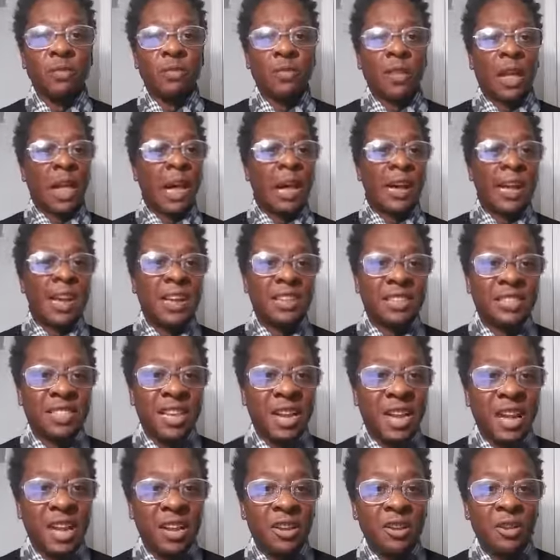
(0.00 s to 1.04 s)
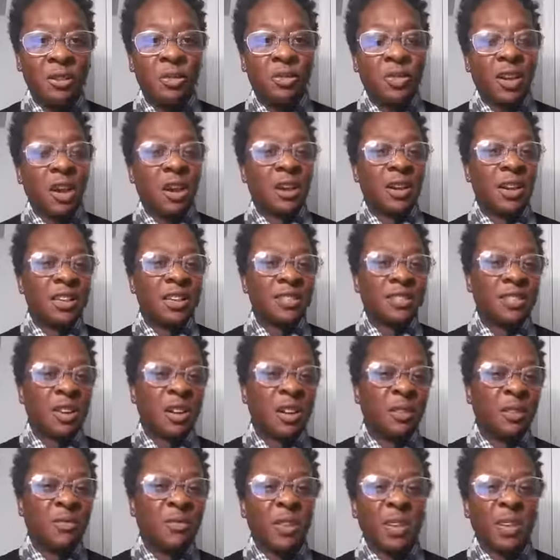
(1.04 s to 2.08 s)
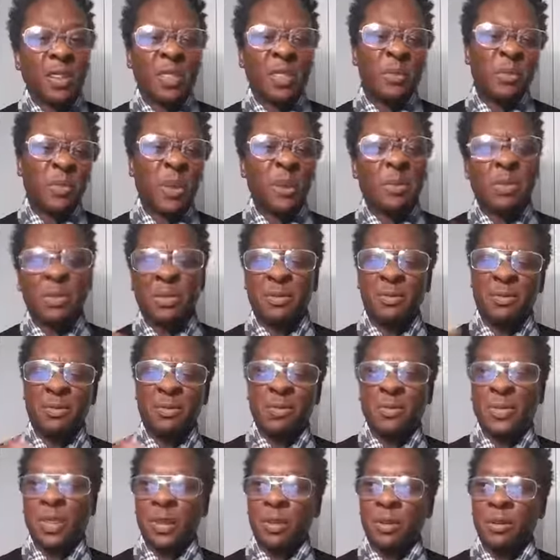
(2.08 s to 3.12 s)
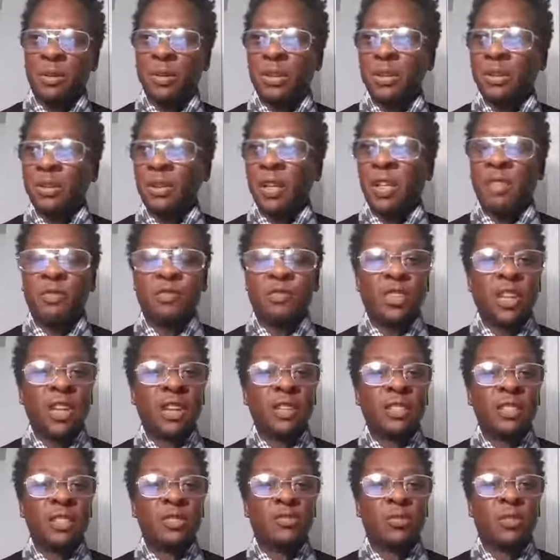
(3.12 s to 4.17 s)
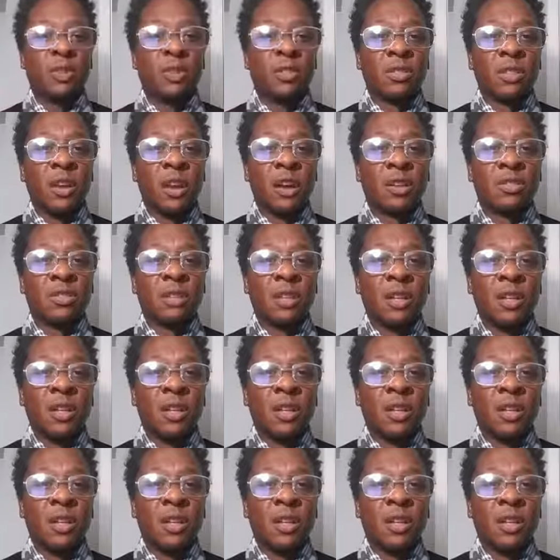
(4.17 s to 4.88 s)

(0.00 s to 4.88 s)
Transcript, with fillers: I can't stand you, and all that stuff, the people, you know, and, and think these weird thoughts.